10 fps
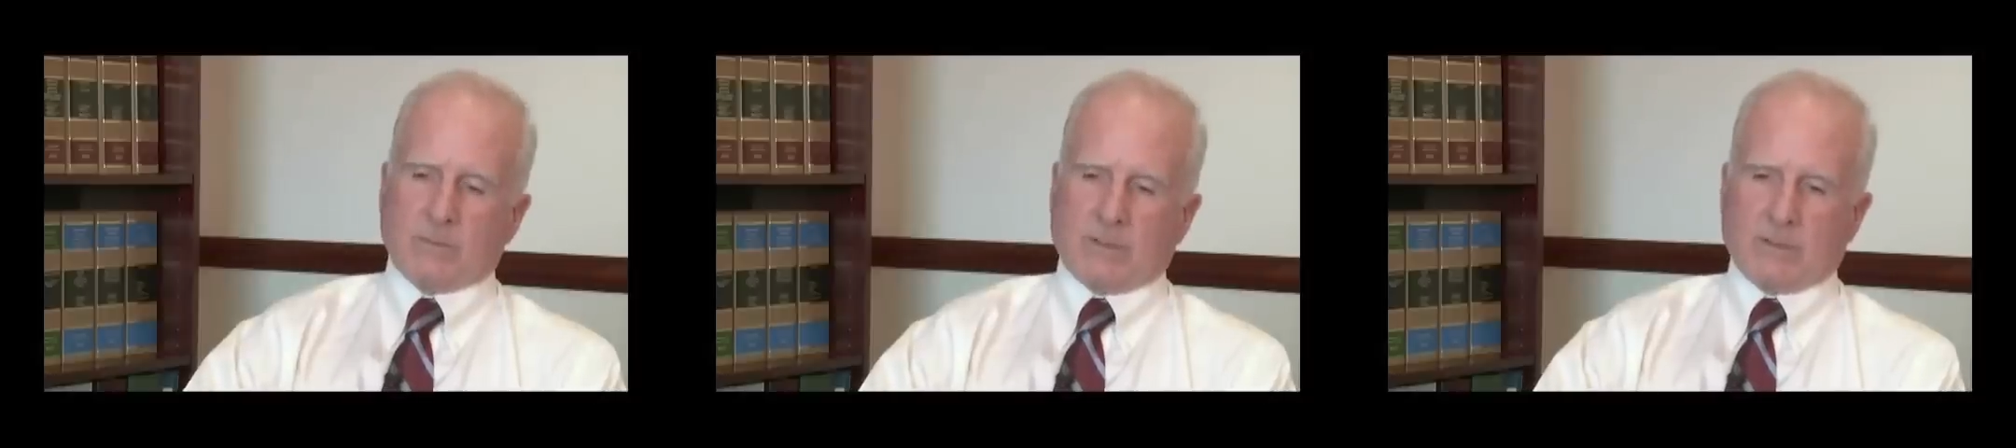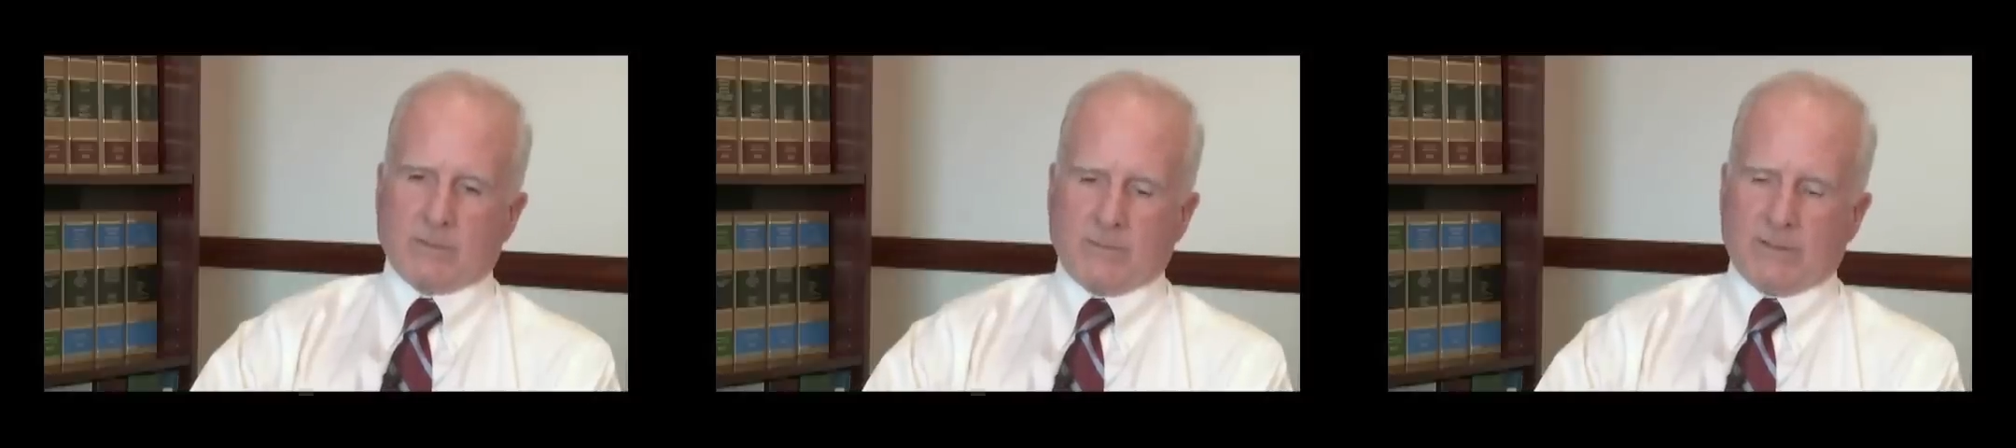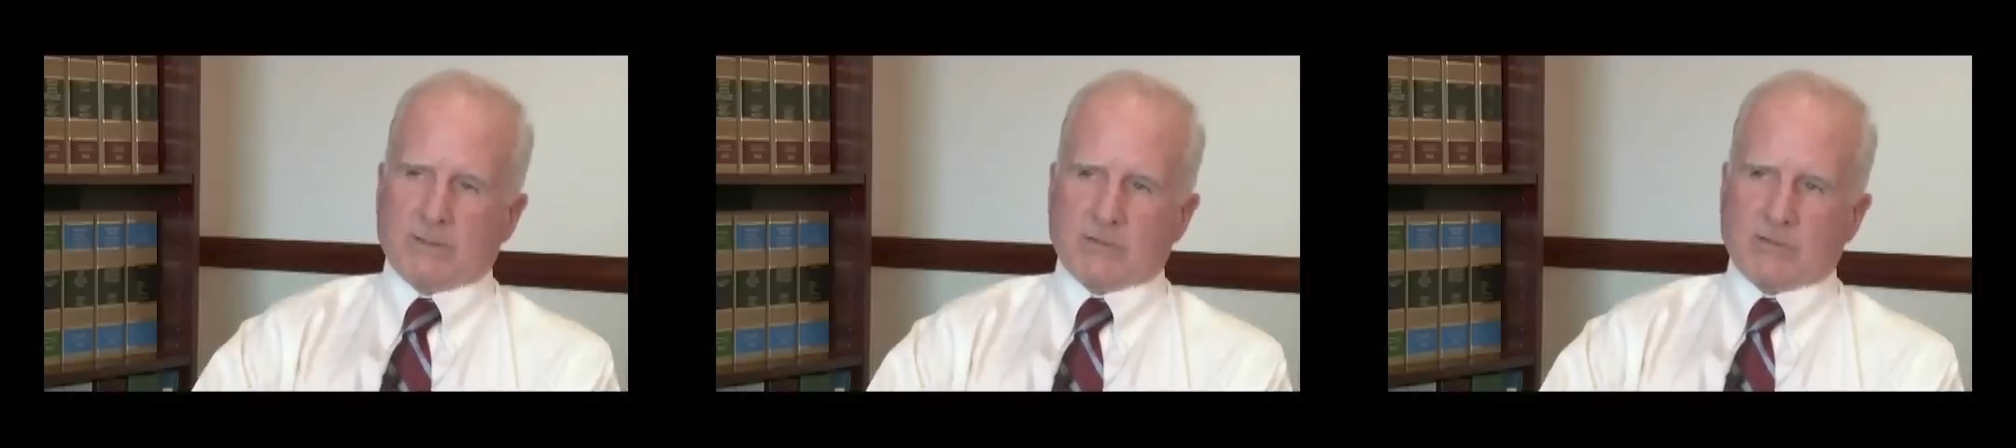I don't
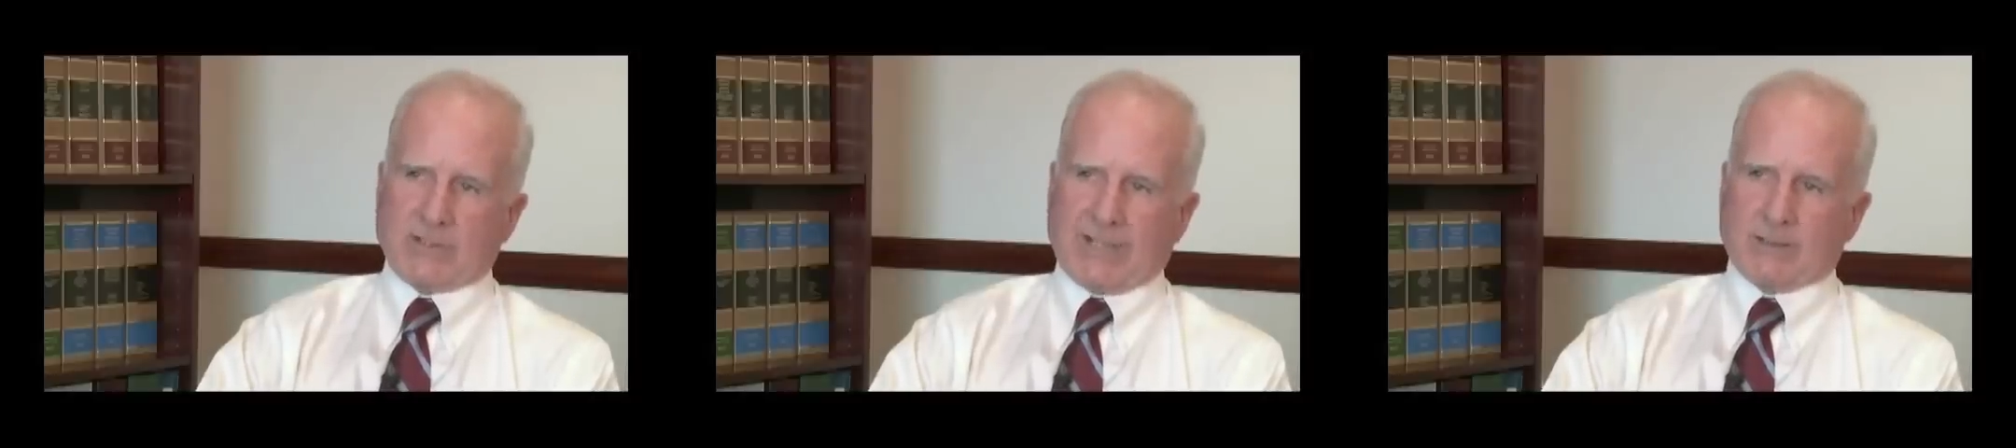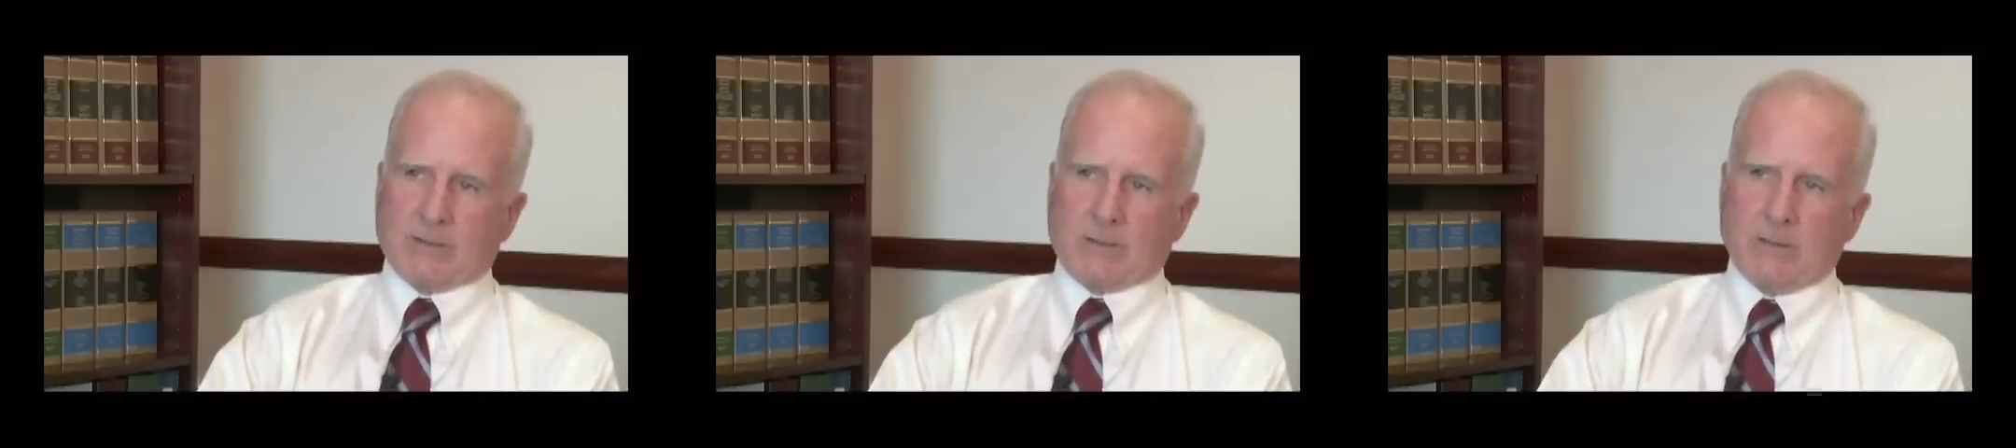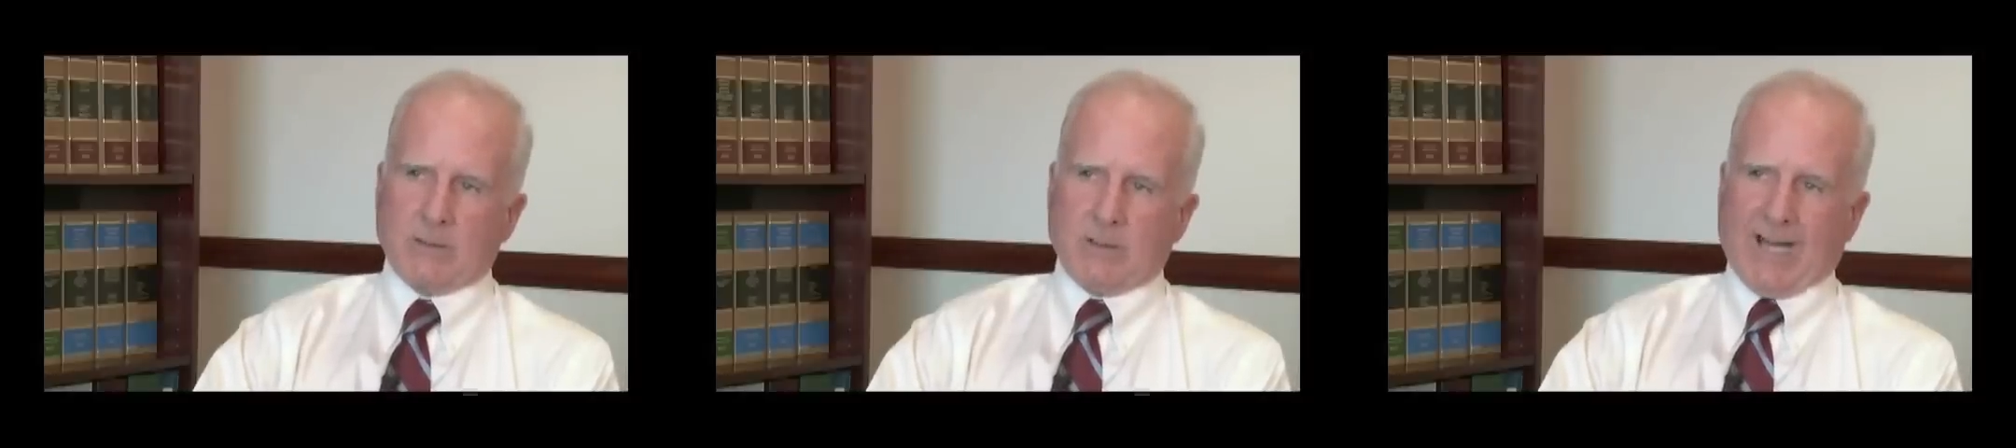mean to sound
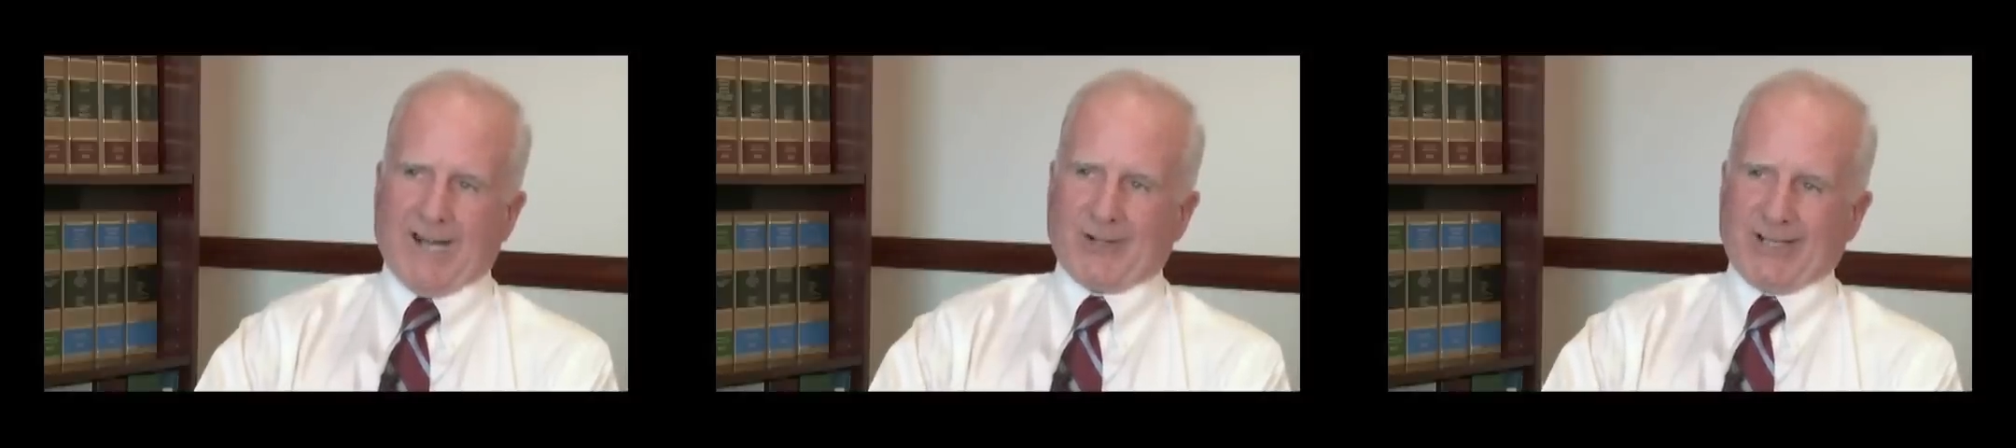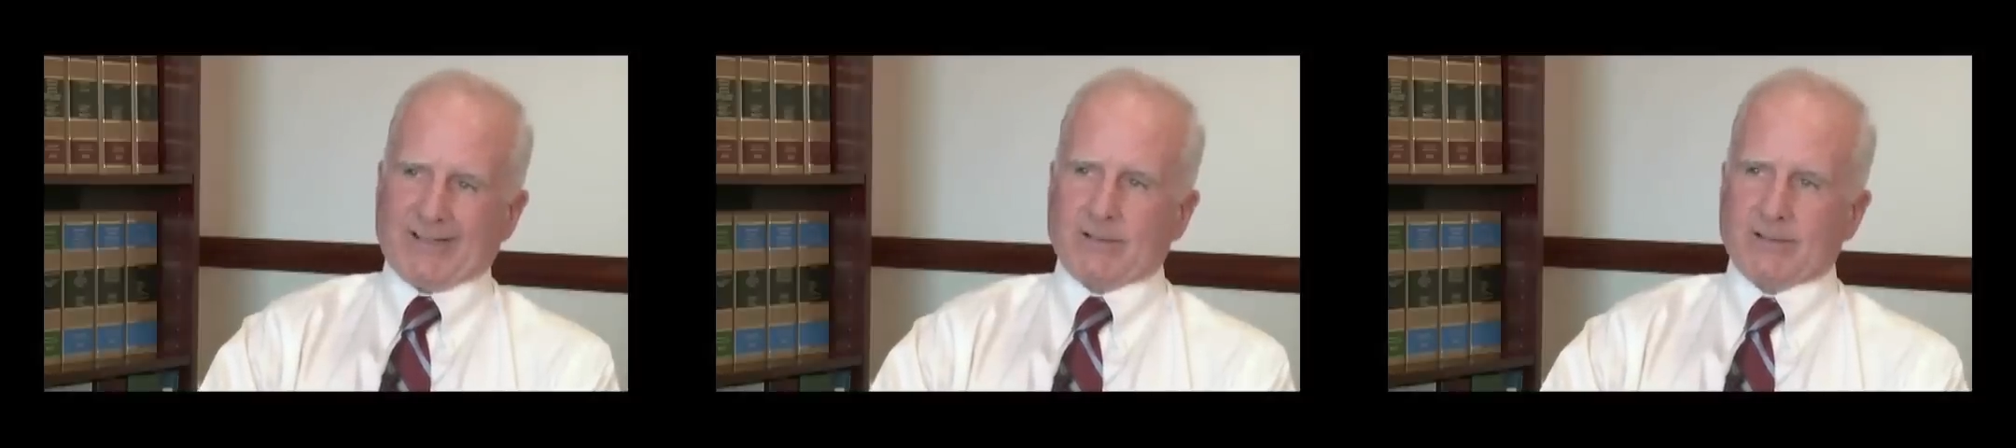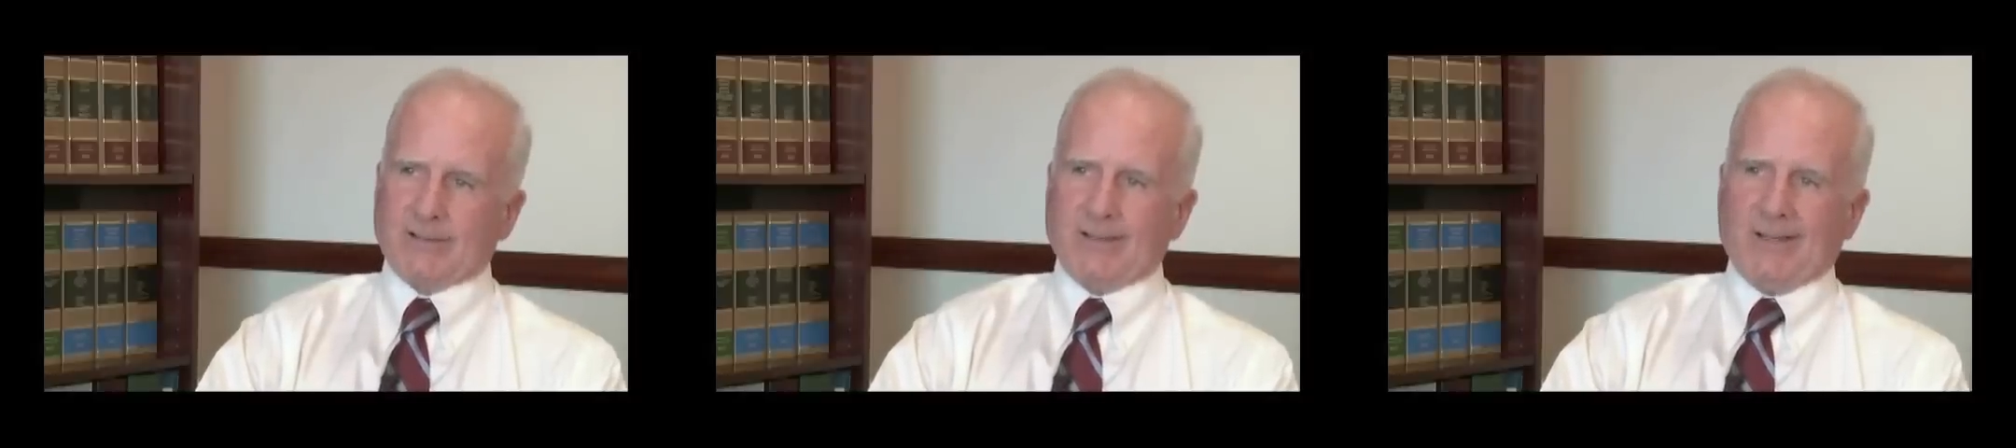arrogant to